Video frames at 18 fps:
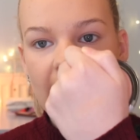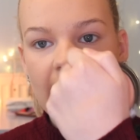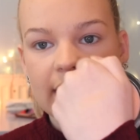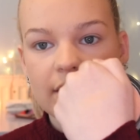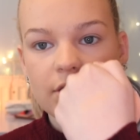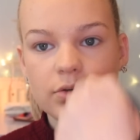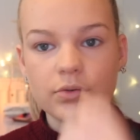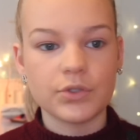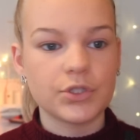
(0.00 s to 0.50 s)

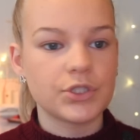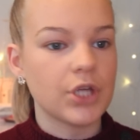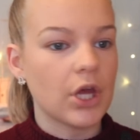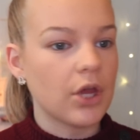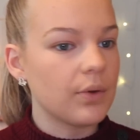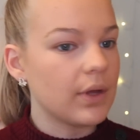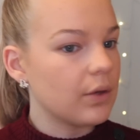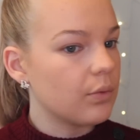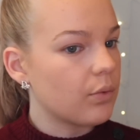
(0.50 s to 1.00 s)
pale, so
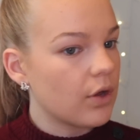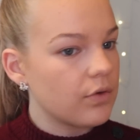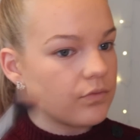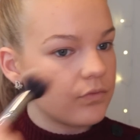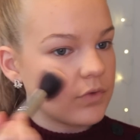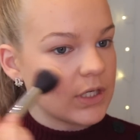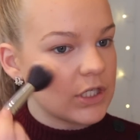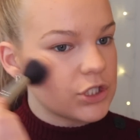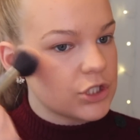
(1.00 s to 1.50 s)
it won't
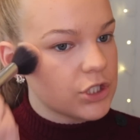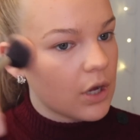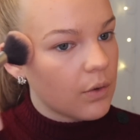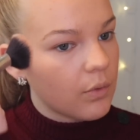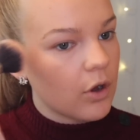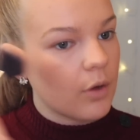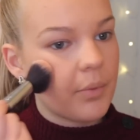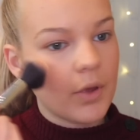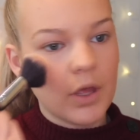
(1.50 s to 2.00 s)
really
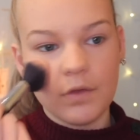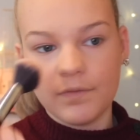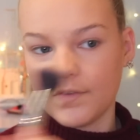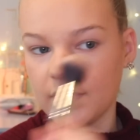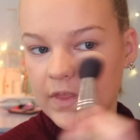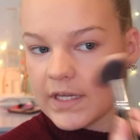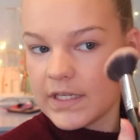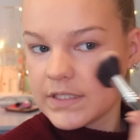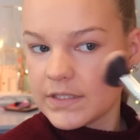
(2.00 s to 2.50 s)
show up over
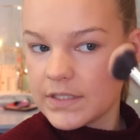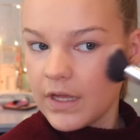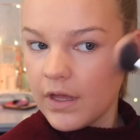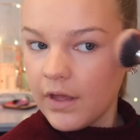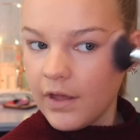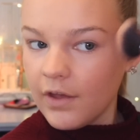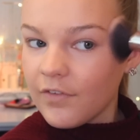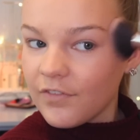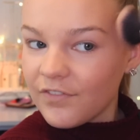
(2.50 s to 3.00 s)
this
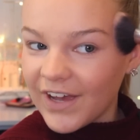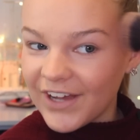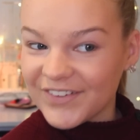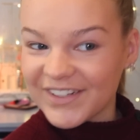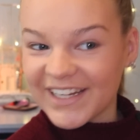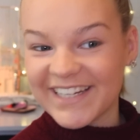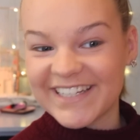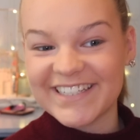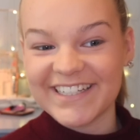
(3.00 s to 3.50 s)

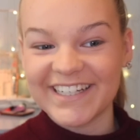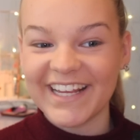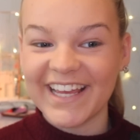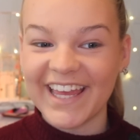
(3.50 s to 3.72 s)
foundation